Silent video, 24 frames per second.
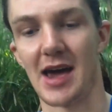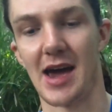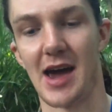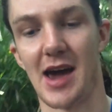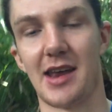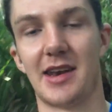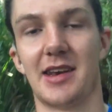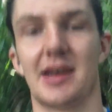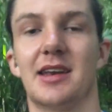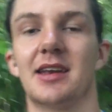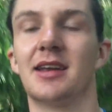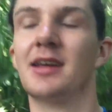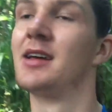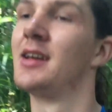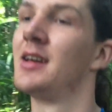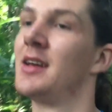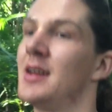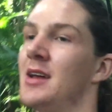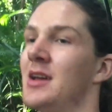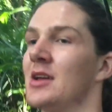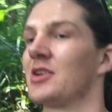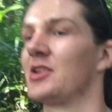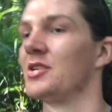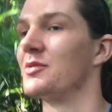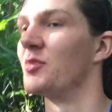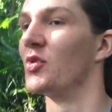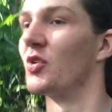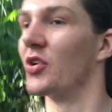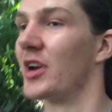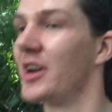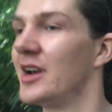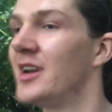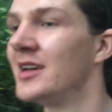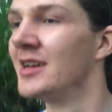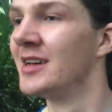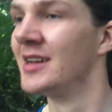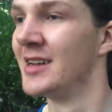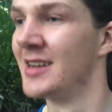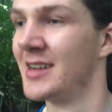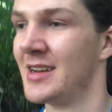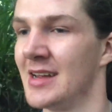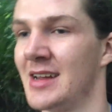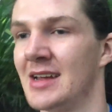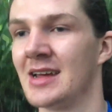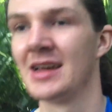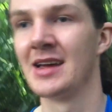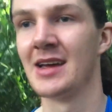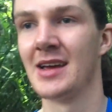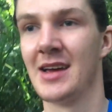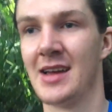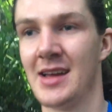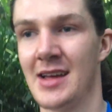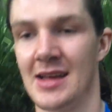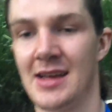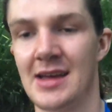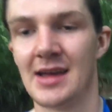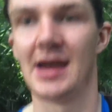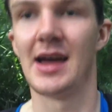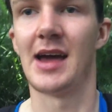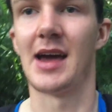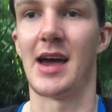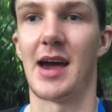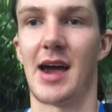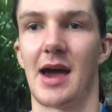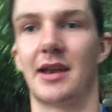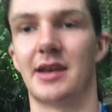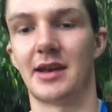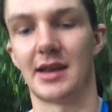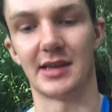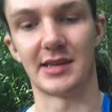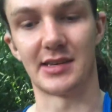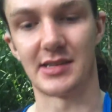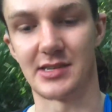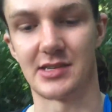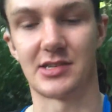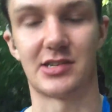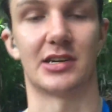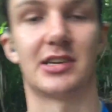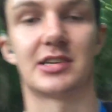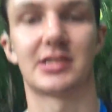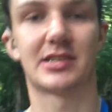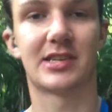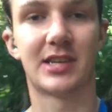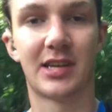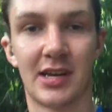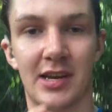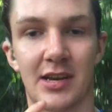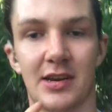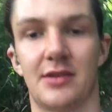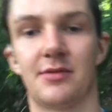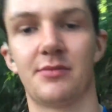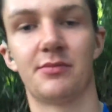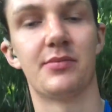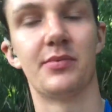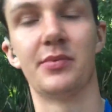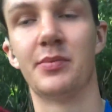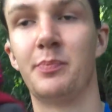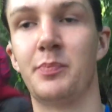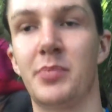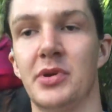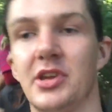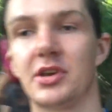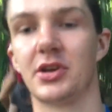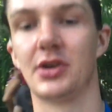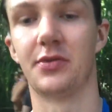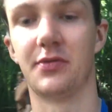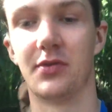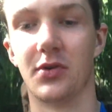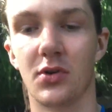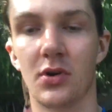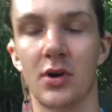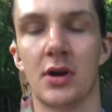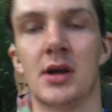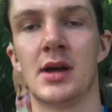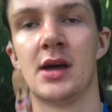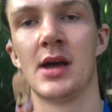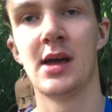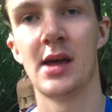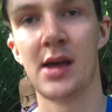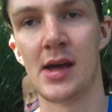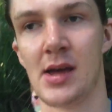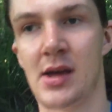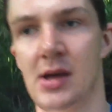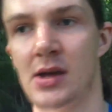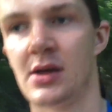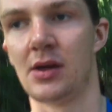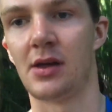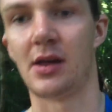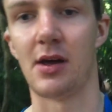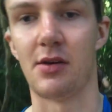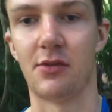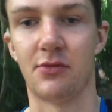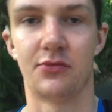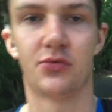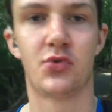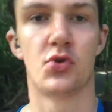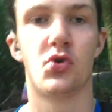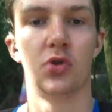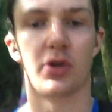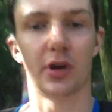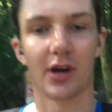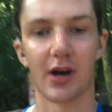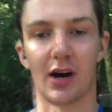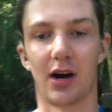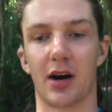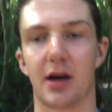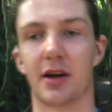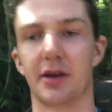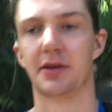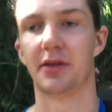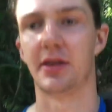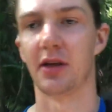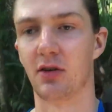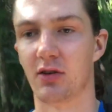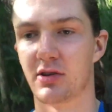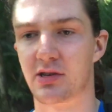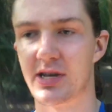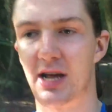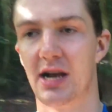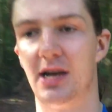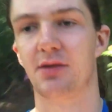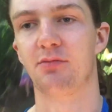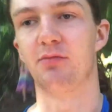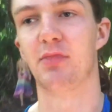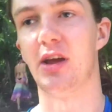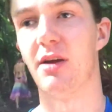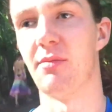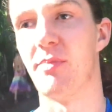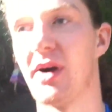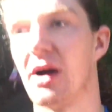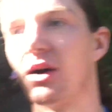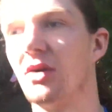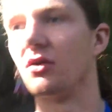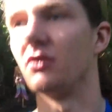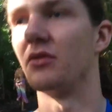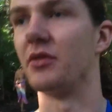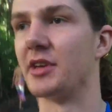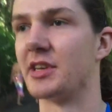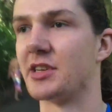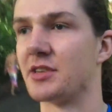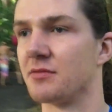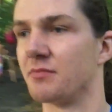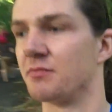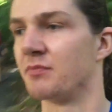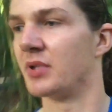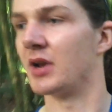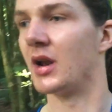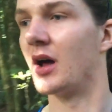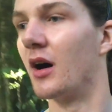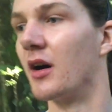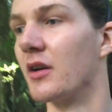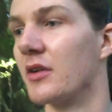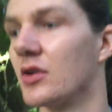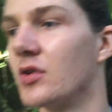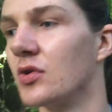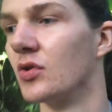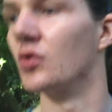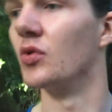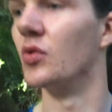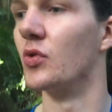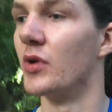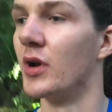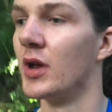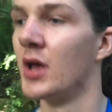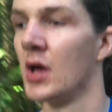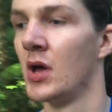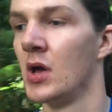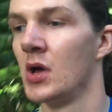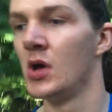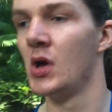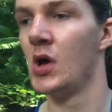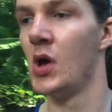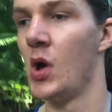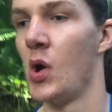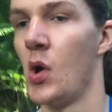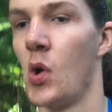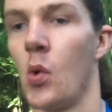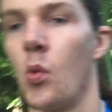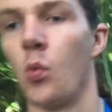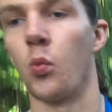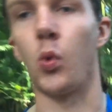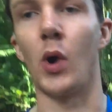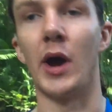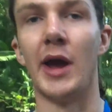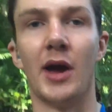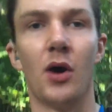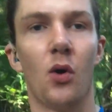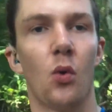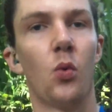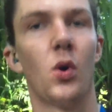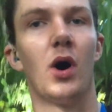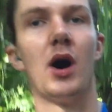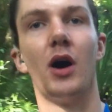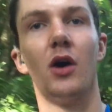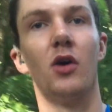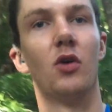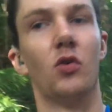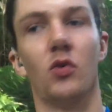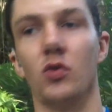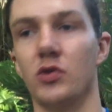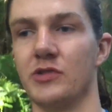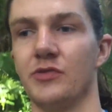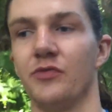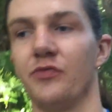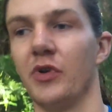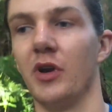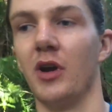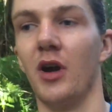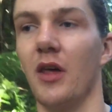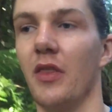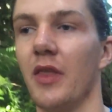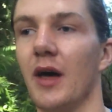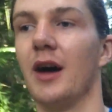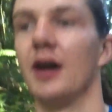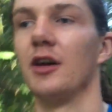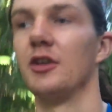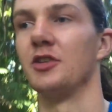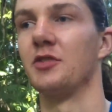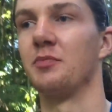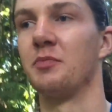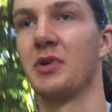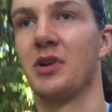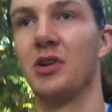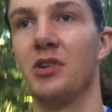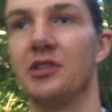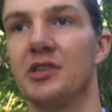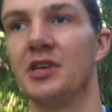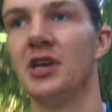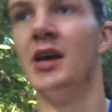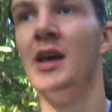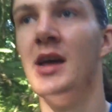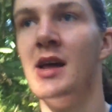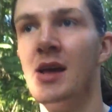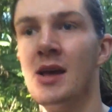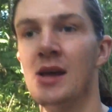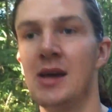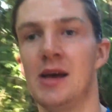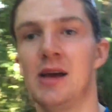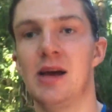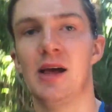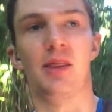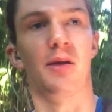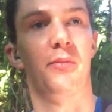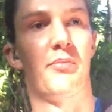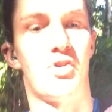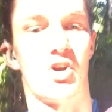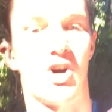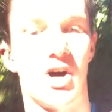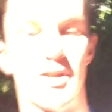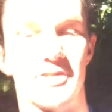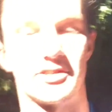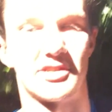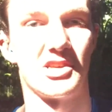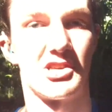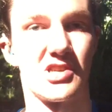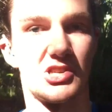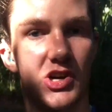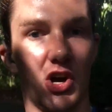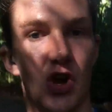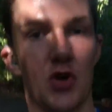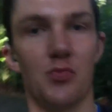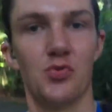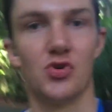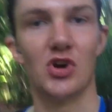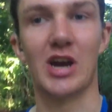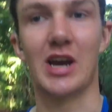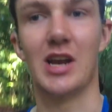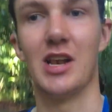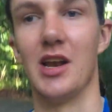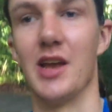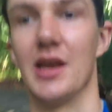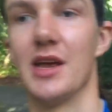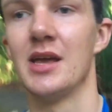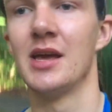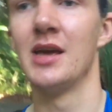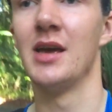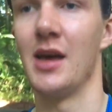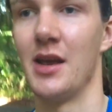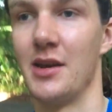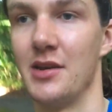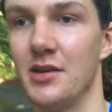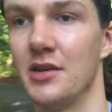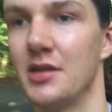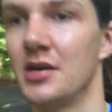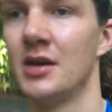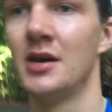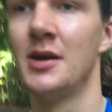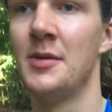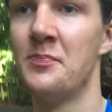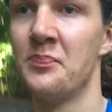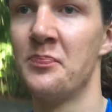and good morning, and it's just beautiful. Through the guide they were telling me about this plant called wait a while or something like that. It's because the plants are so prickly and